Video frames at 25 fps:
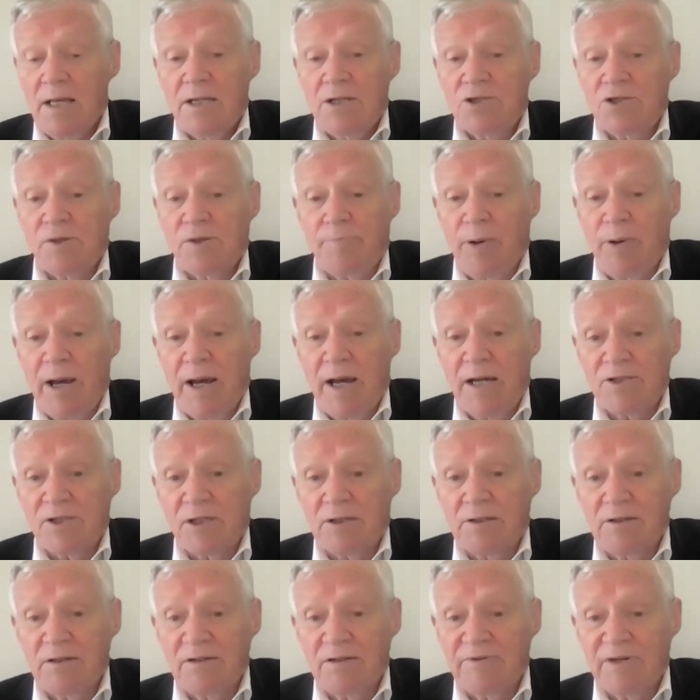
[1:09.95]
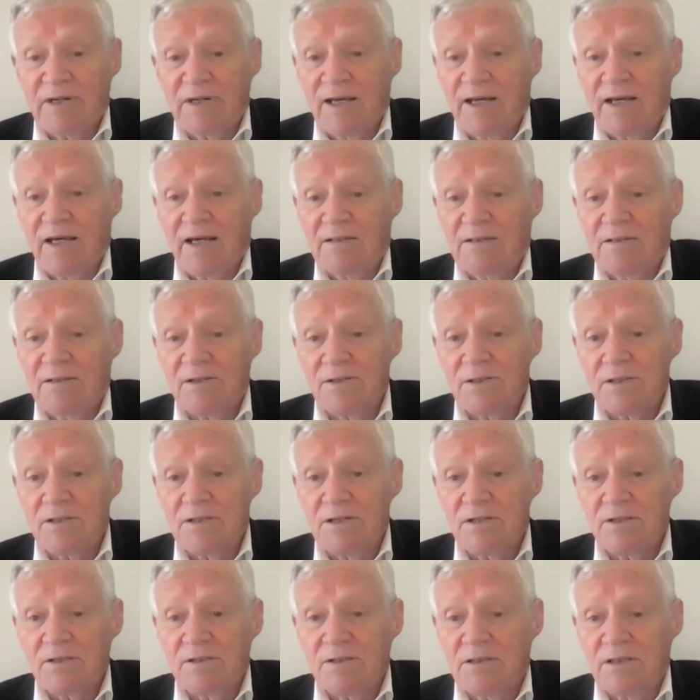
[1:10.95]
surpassing even heart
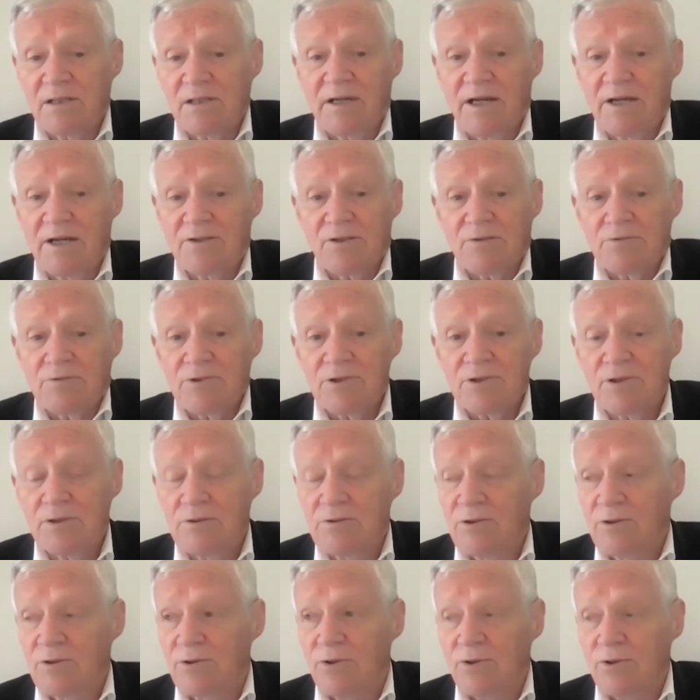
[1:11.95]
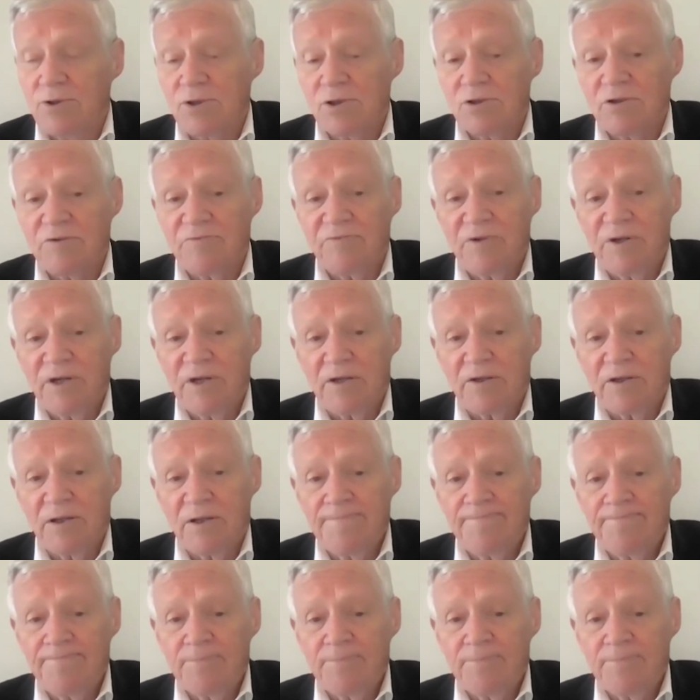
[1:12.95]
disease and cancer as causes of death.